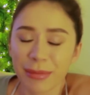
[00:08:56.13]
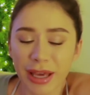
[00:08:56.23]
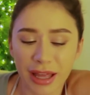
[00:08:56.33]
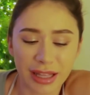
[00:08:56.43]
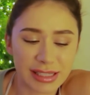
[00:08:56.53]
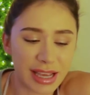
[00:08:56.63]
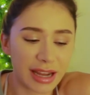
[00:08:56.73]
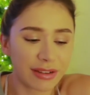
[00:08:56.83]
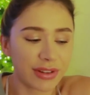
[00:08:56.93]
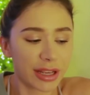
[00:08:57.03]
But yeah, that's
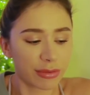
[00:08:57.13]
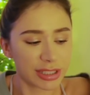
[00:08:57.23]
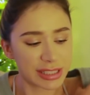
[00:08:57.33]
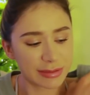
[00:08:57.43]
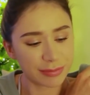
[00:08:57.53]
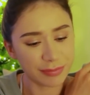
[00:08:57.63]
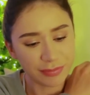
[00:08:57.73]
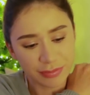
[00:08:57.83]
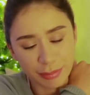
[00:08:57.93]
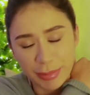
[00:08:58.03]
kind of like what's
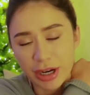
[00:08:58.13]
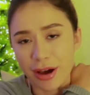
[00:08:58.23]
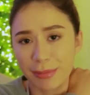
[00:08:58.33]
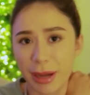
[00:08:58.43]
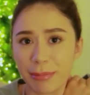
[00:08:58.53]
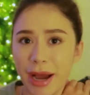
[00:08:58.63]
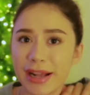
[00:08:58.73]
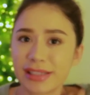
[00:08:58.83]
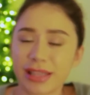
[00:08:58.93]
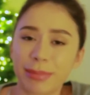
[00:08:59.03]
been on my
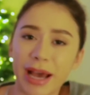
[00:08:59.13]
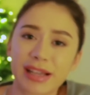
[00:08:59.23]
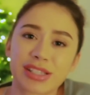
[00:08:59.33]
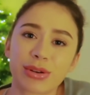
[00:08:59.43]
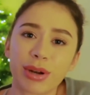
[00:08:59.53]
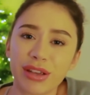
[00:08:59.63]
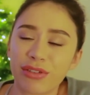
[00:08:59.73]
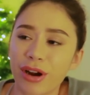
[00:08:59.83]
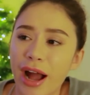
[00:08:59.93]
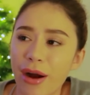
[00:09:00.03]
mind the past
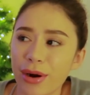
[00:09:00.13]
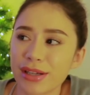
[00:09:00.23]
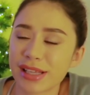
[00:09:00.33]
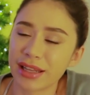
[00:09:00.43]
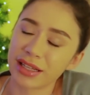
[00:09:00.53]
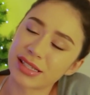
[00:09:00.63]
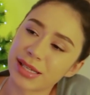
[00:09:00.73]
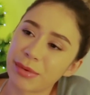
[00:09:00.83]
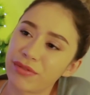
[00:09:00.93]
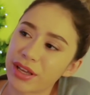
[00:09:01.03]
24 hours, and then
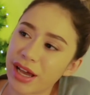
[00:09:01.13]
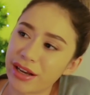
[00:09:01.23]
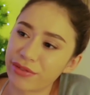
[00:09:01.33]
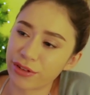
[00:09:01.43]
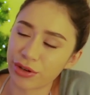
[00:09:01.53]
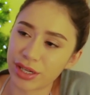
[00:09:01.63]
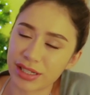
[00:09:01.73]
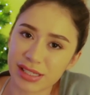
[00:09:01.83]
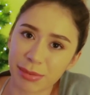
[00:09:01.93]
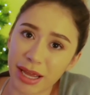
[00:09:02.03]
some of it kind of floated
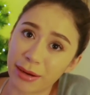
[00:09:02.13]
into my